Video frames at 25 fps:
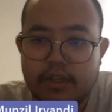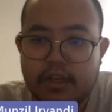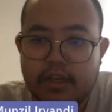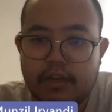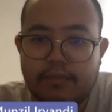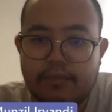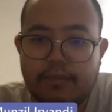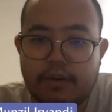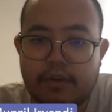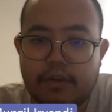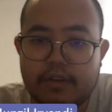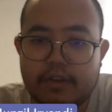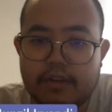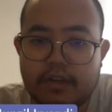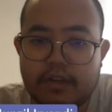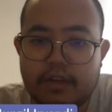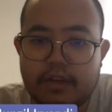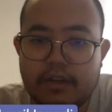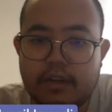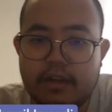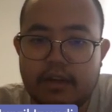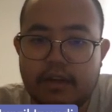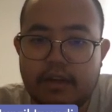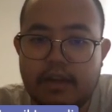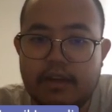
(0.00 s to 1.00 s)

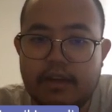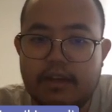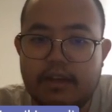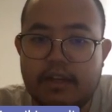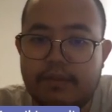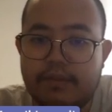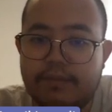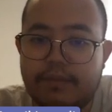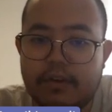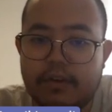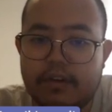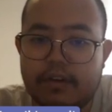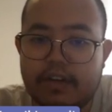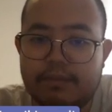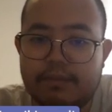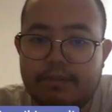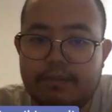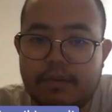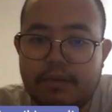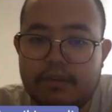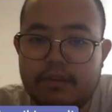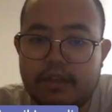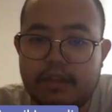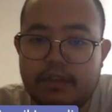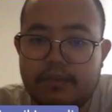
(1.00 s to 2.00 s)
and then forecast
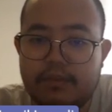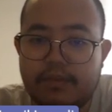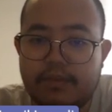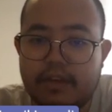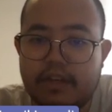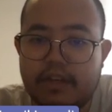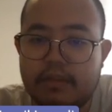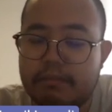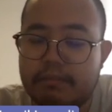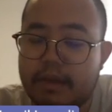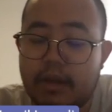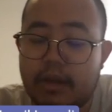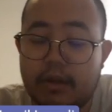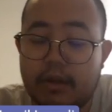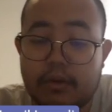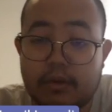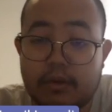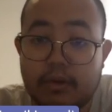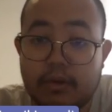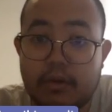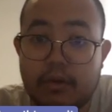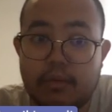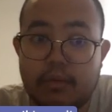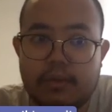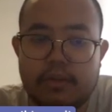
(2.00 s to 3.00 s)
future event that may occur,